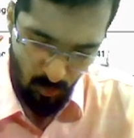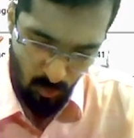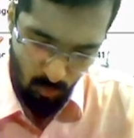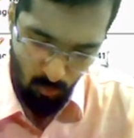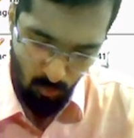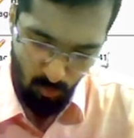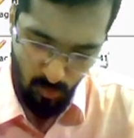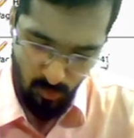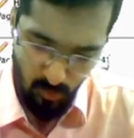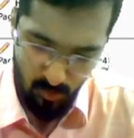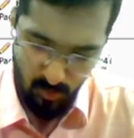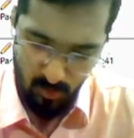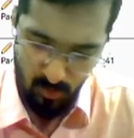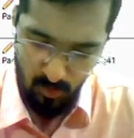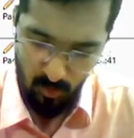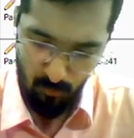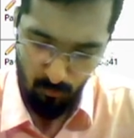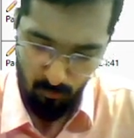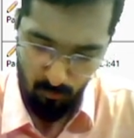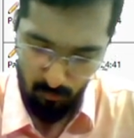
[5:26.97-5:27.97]
Okay,
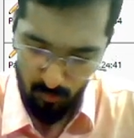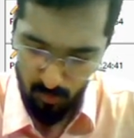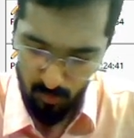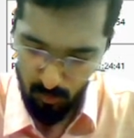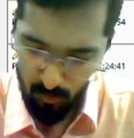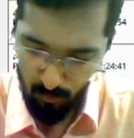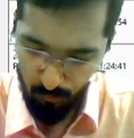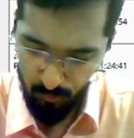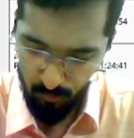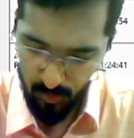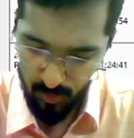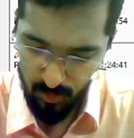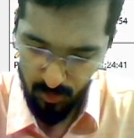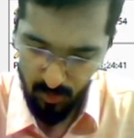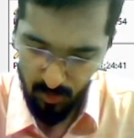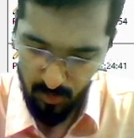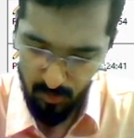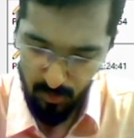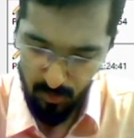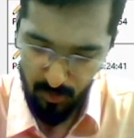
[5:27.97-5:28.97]
sum first
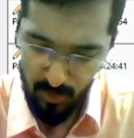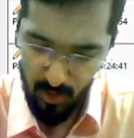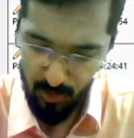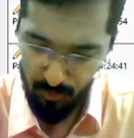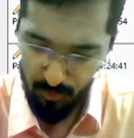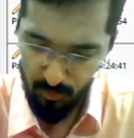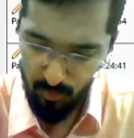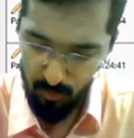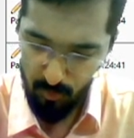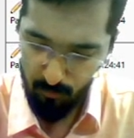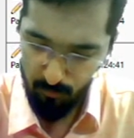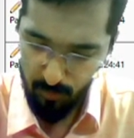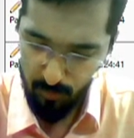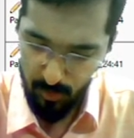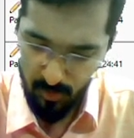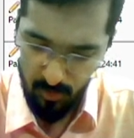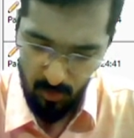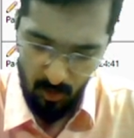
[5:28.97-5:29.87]
100 natural numbers.